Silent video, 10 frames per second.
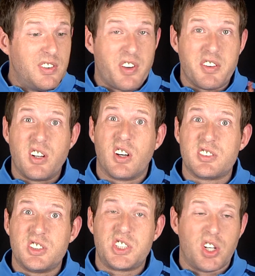very nice
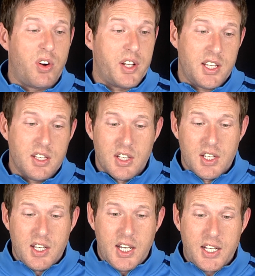and shiny.
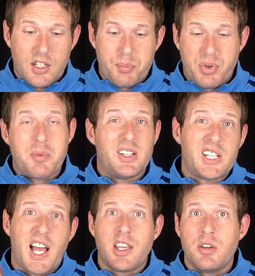And pretty much
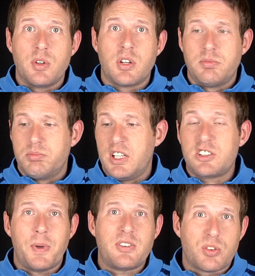how you'd
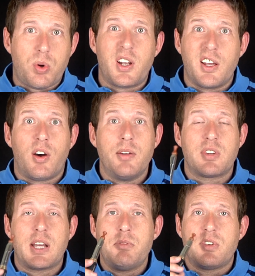expect a quality item to
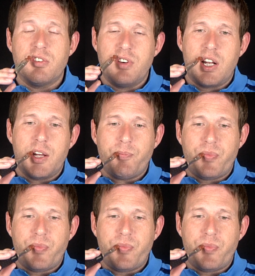come to you, really.